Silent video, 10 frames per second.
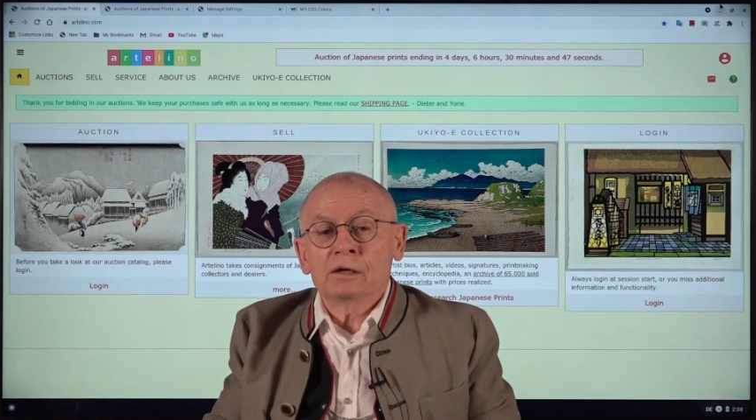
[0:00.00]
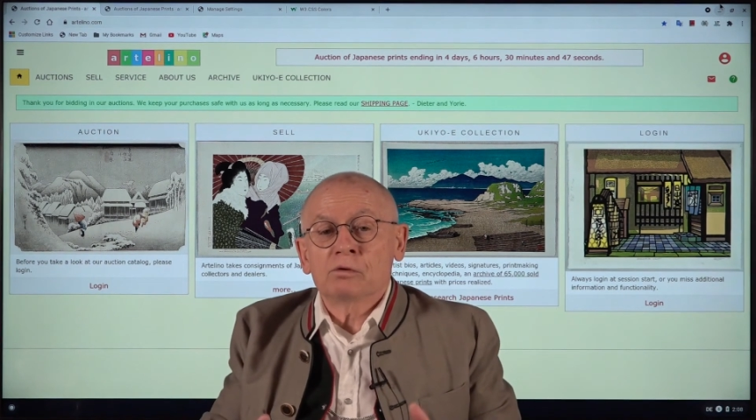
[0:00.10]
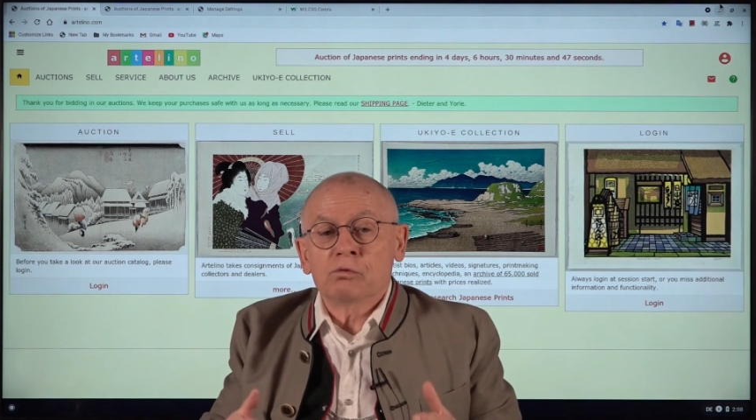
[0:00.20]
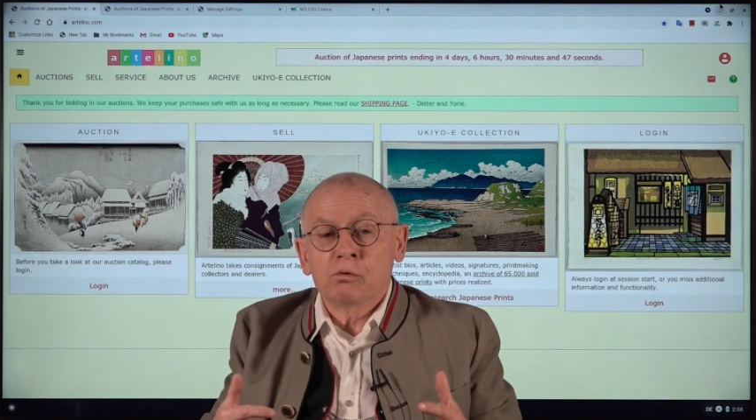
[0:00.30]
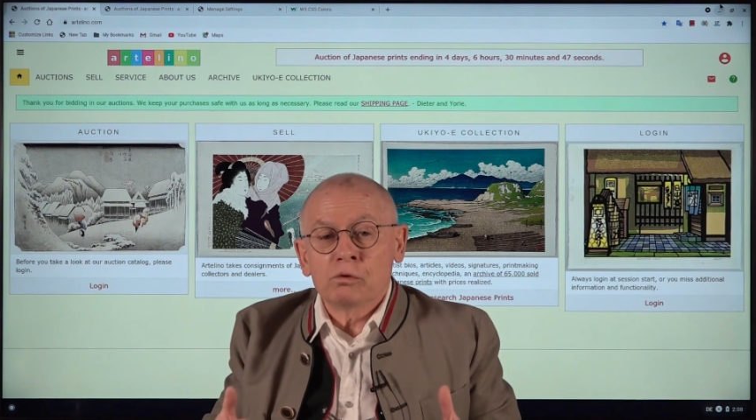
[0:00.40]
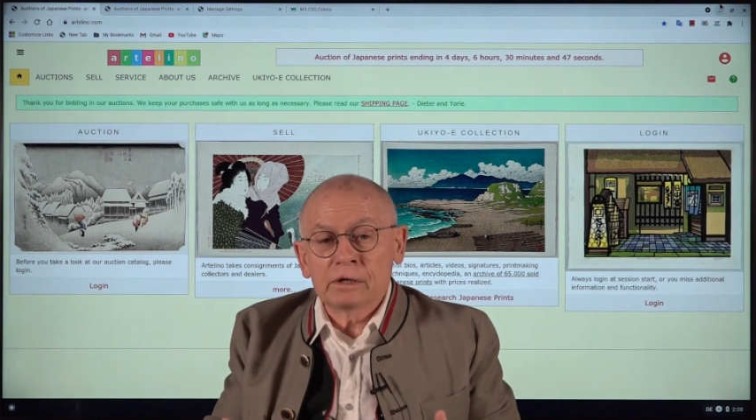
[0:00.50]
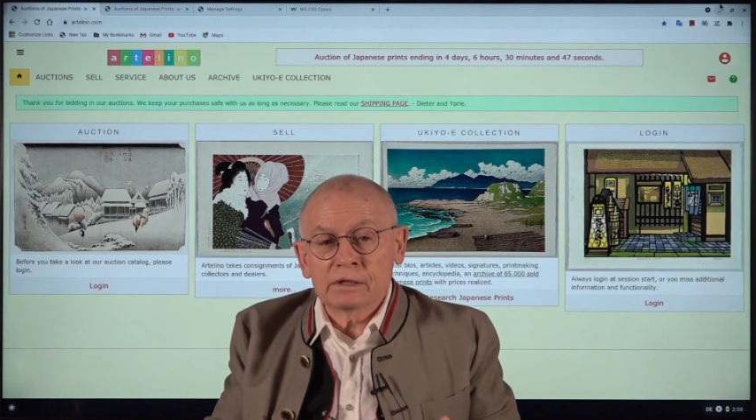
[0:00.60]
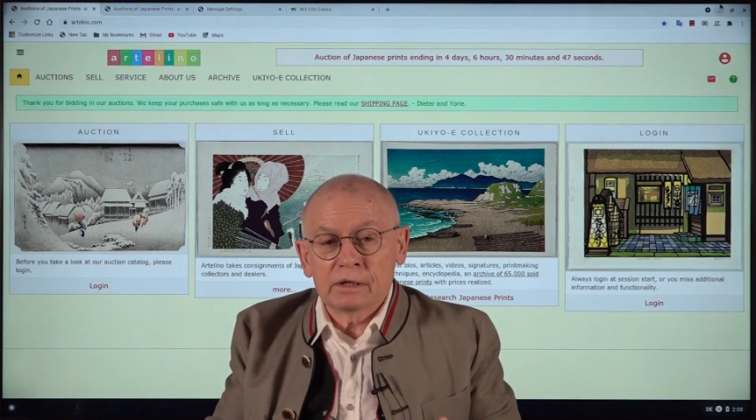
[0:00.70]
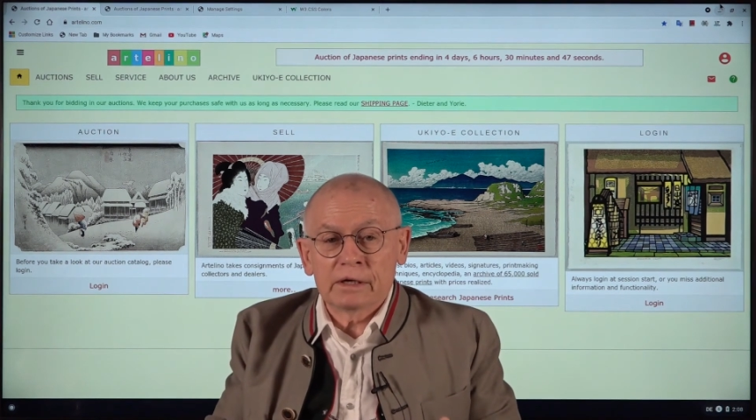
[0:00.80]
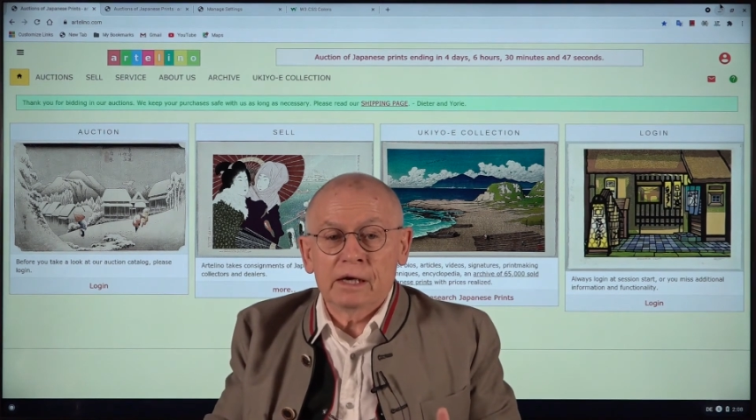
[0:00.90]

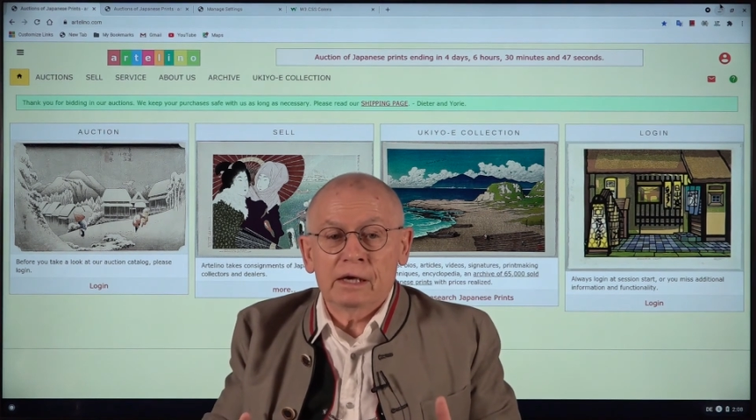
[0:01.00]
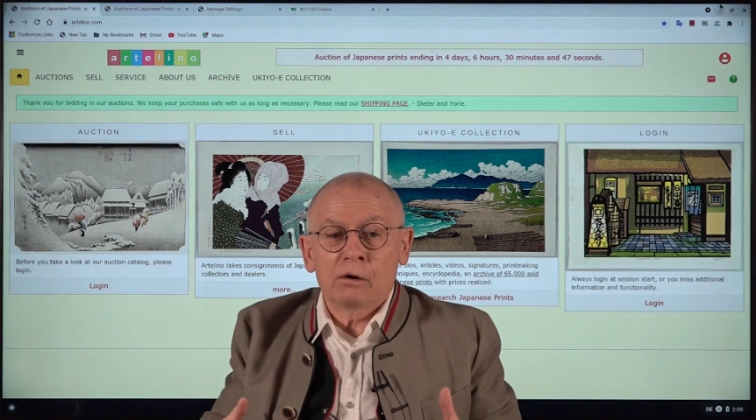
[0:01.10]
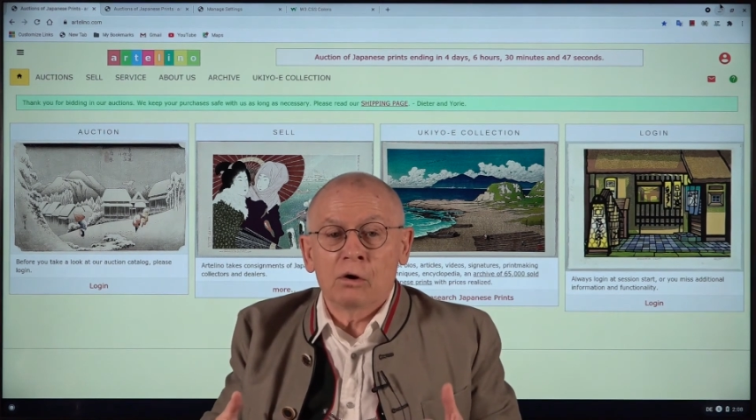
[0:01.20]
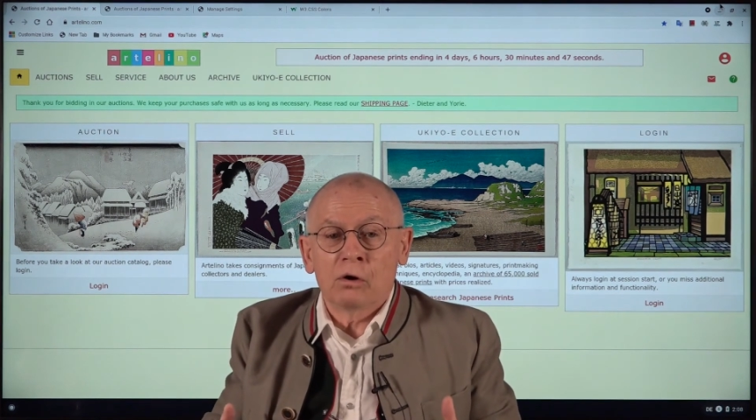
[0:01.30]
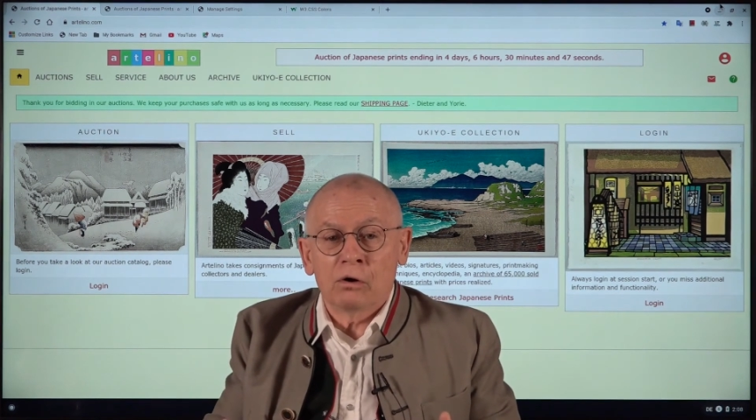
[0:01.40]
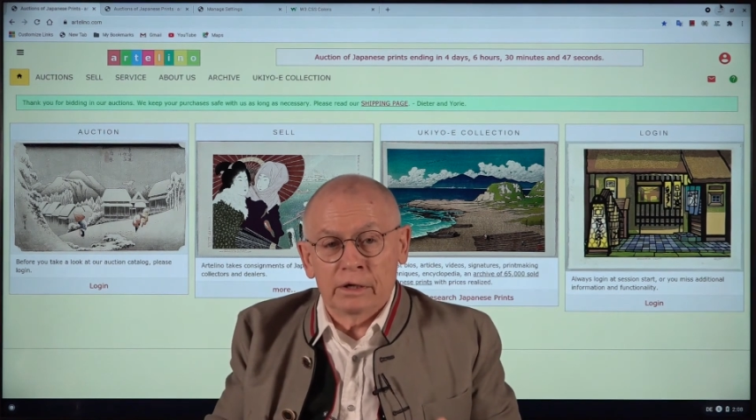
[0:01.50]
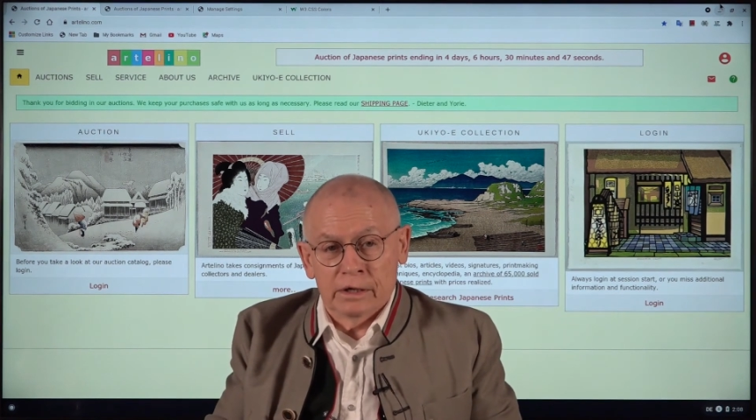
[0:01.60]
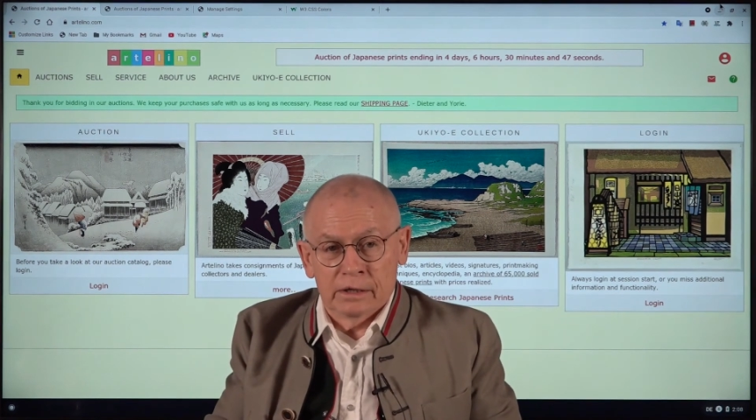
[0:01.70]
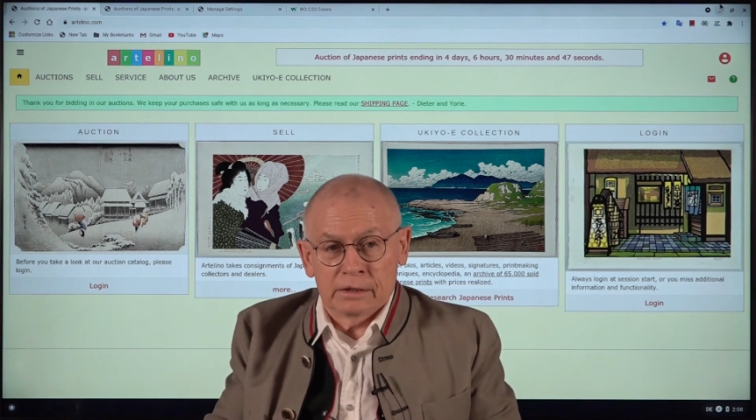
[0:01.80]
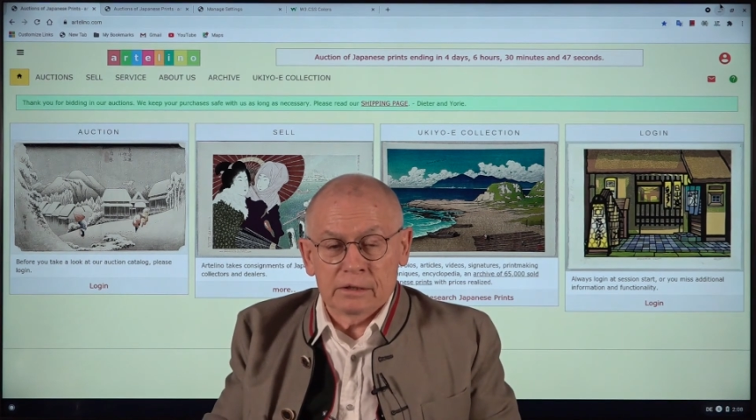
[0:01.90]
quarterly
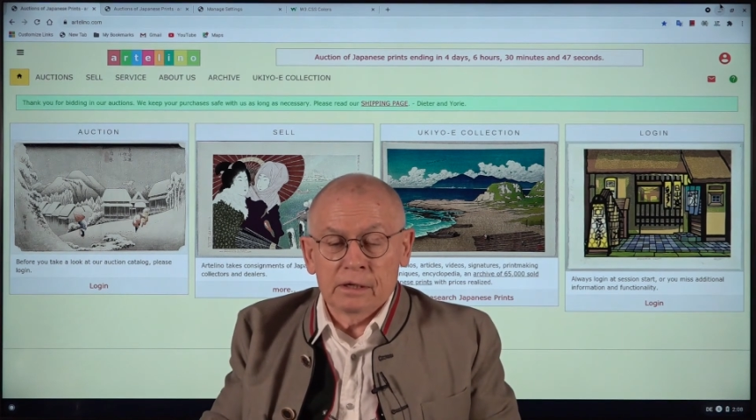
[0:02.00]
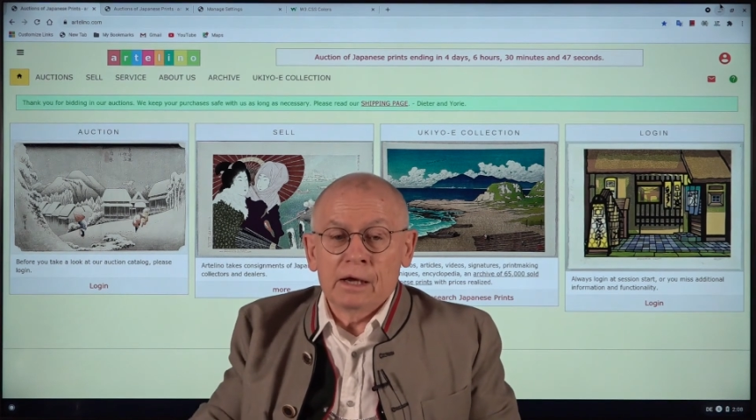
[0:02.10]
audit